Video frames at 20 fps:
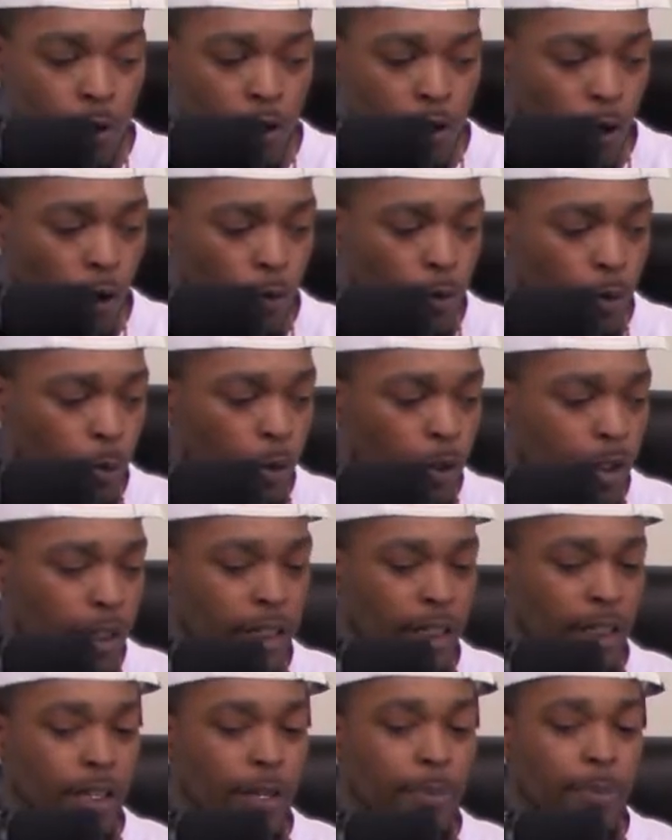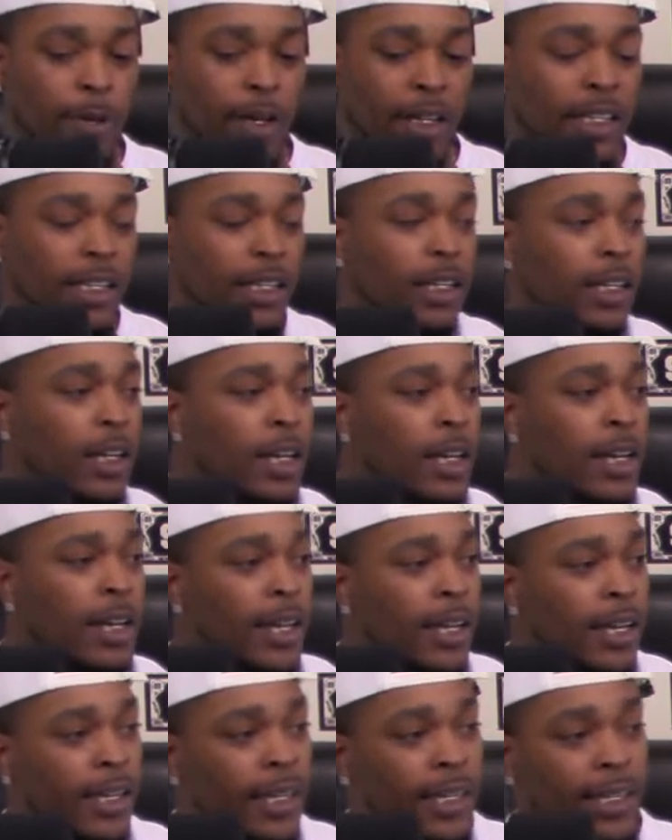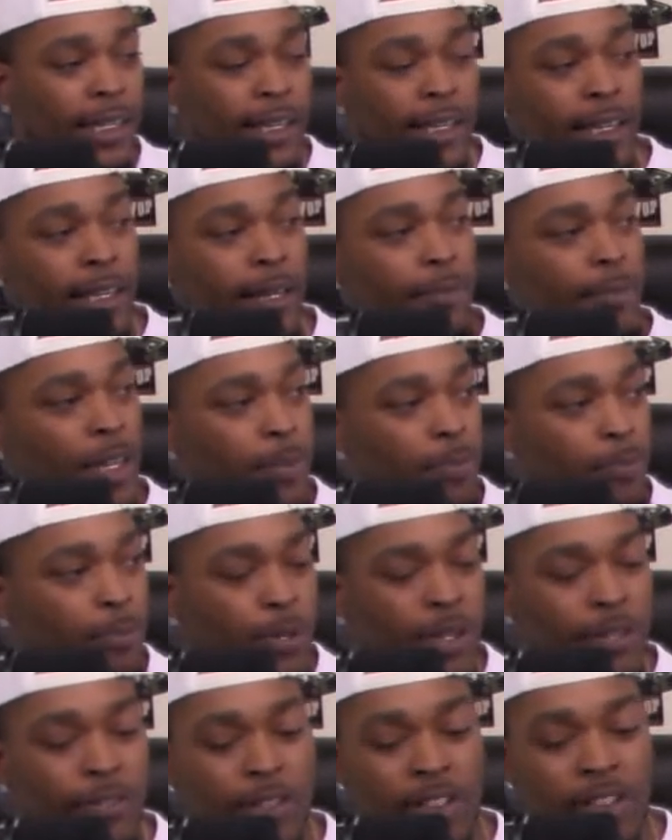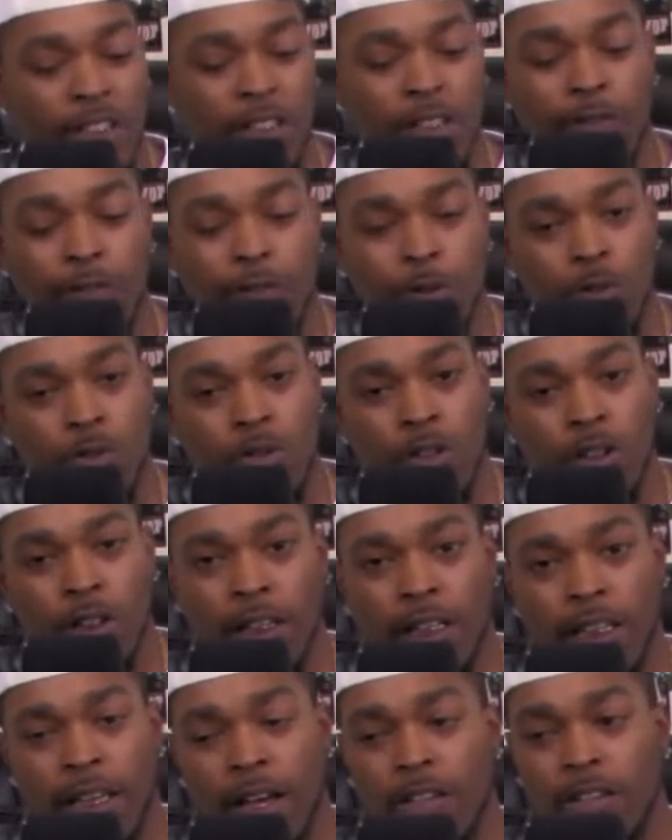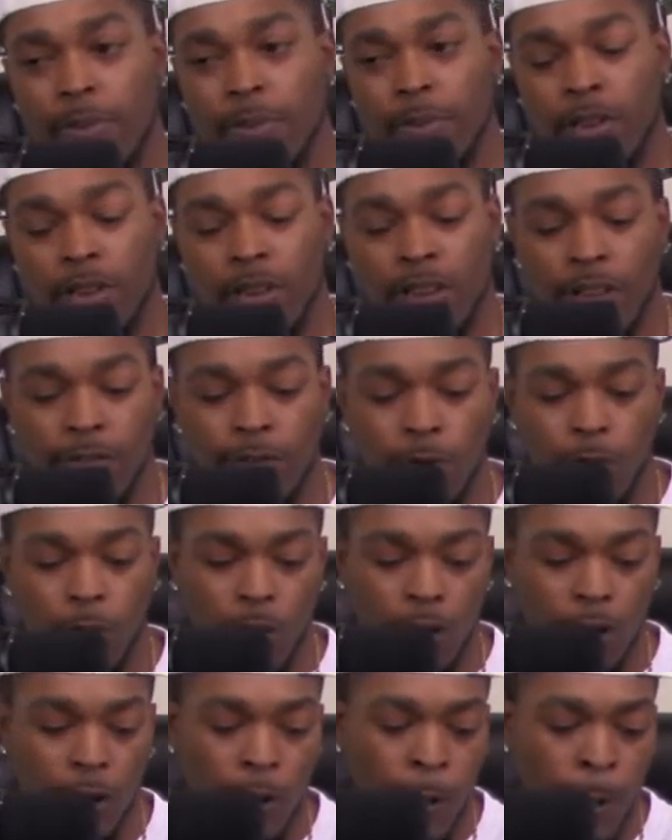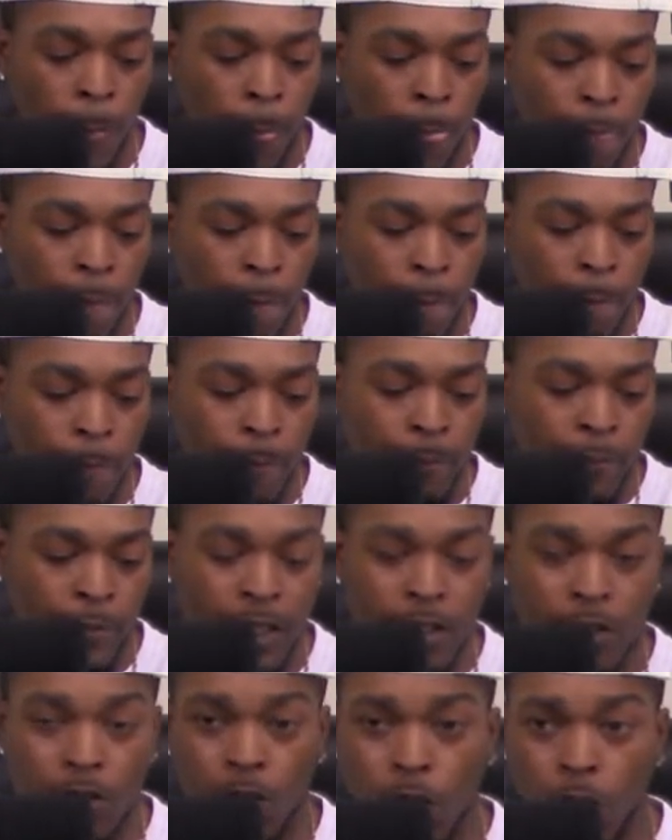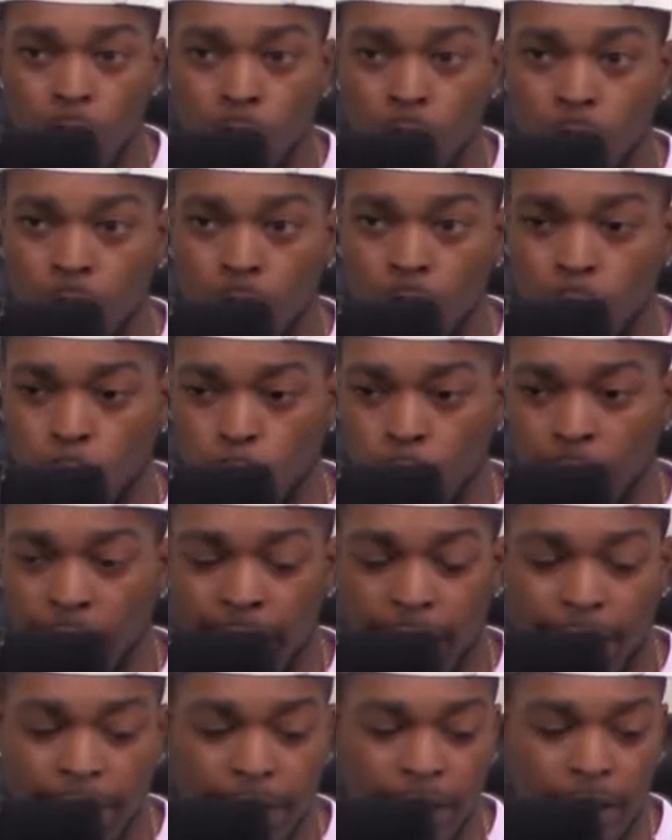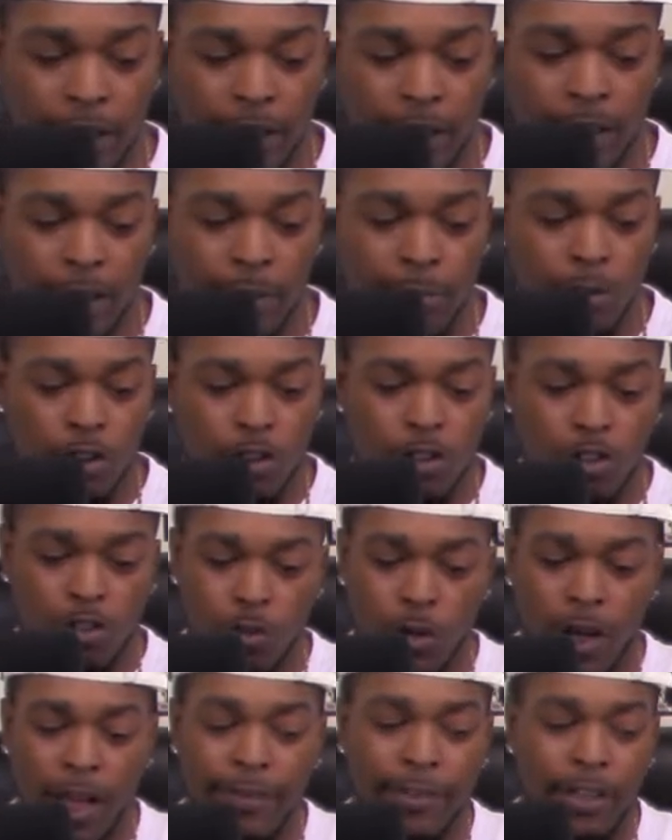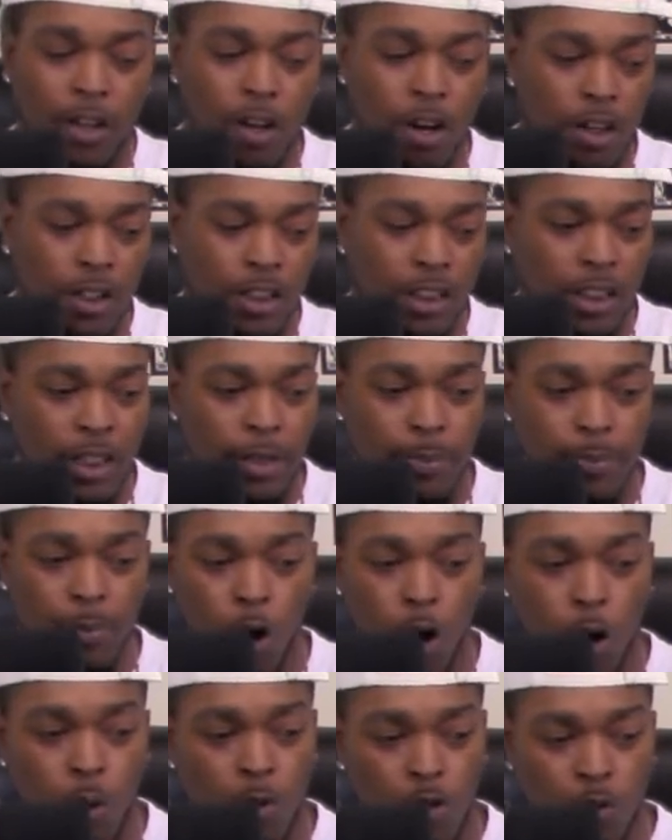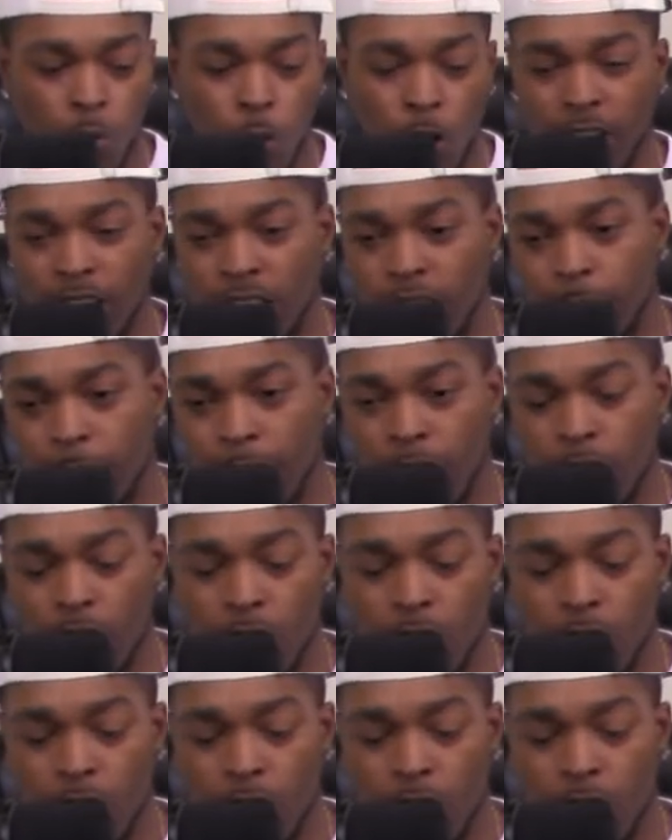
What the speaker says: overworking him, but he in previous interviews took accountability for his own work ethic and him just striving hard and him always wanting to be in the